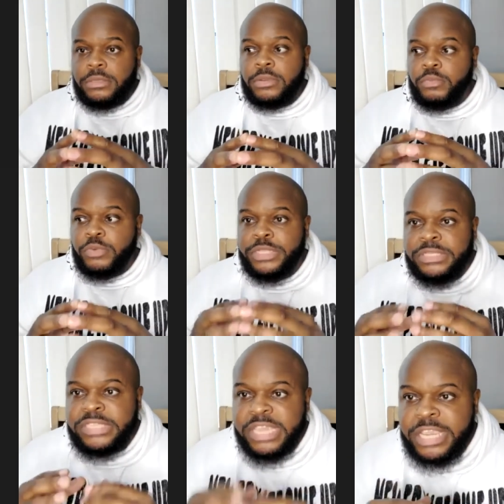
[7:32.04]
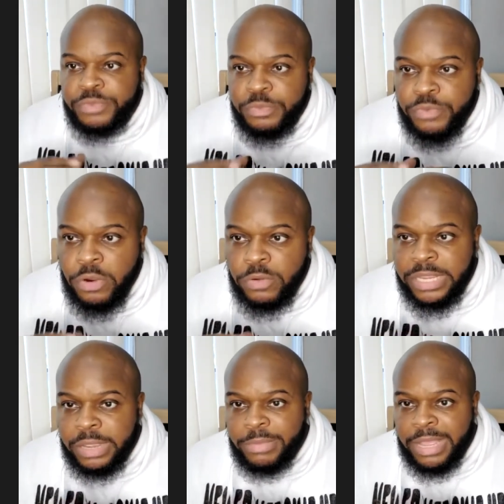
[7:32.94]
when the tears would roll
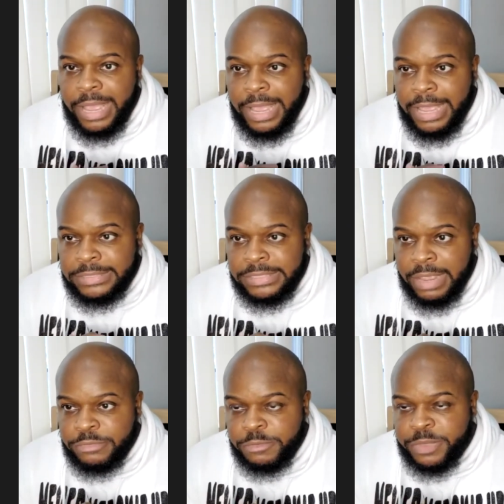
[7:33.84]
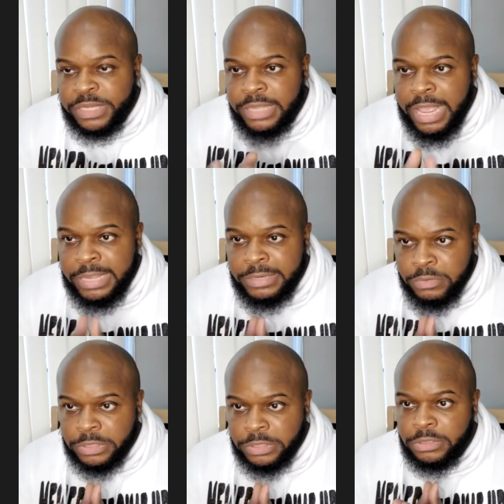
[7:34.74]
down my eyes as I was being lied
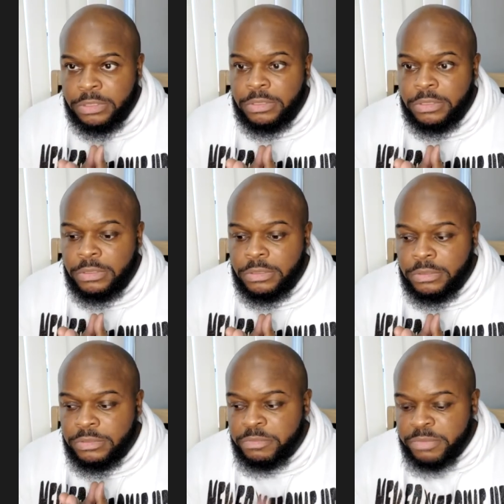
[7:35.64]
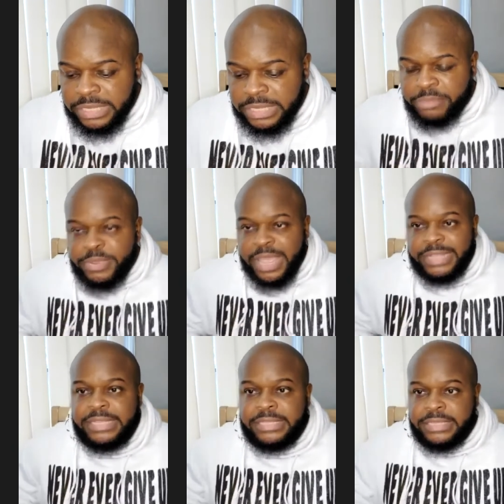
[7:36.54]
on, the media
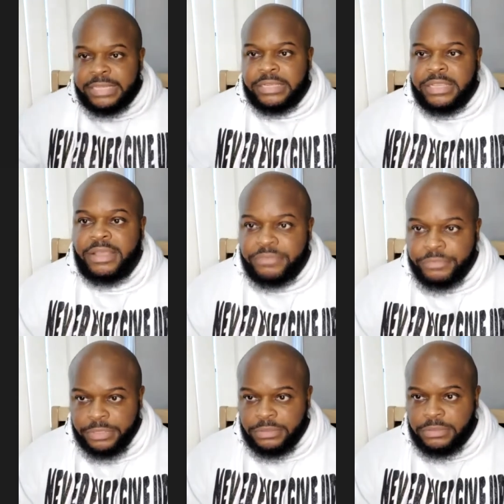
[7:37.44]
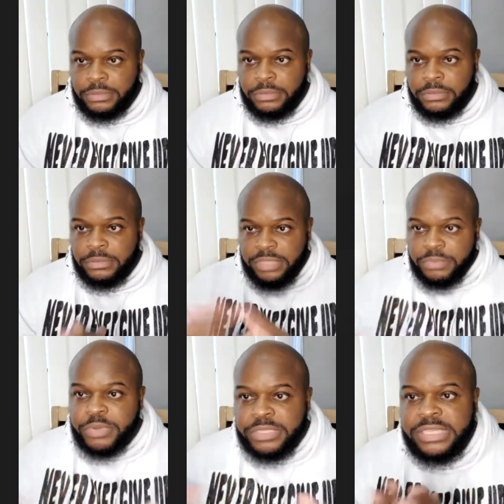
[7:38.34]
back then didn't cover it. They
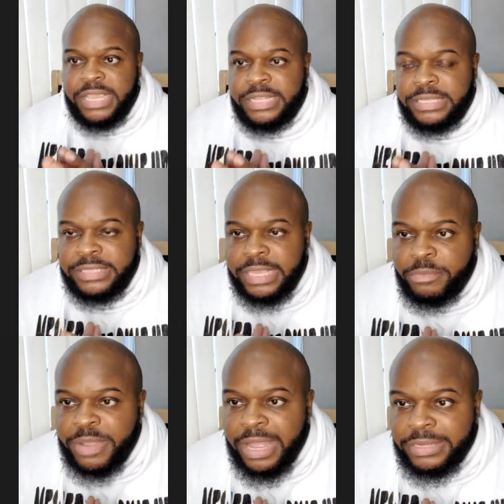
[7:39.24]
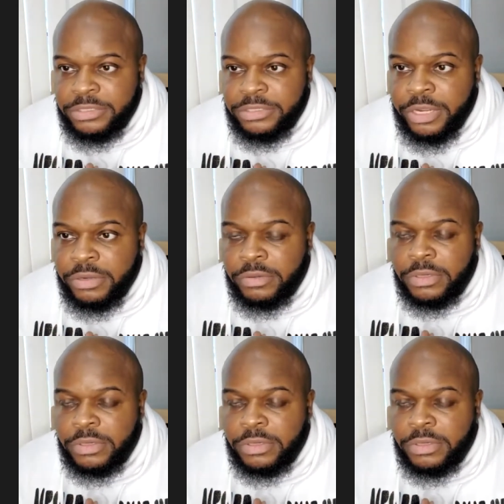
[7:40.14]
wouldn't say anything about it, you know?